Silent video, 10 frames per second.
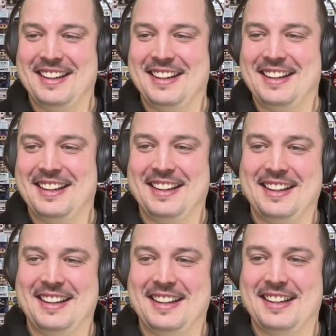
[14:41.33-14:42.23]

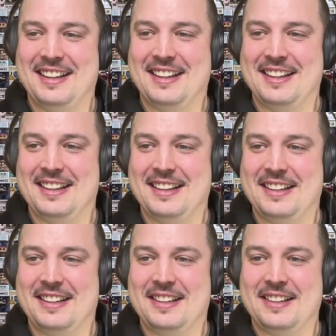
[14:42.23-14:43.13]

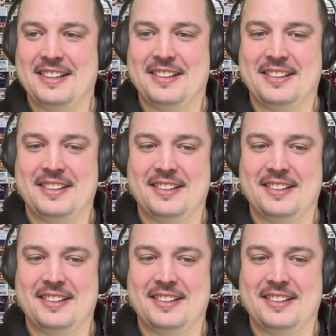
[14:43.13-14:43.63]
(not speaking)